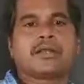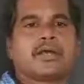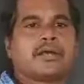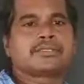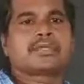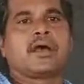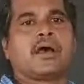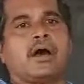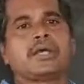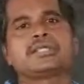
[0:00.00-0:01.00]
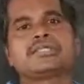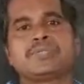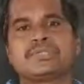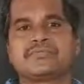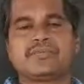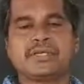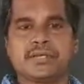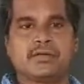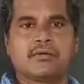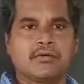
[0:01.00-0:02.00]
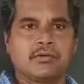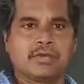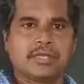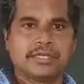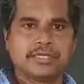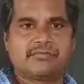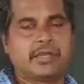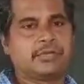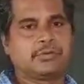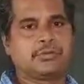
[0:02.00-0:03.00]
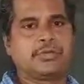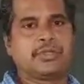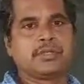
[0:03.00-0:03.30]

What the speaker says: has high specific heat value.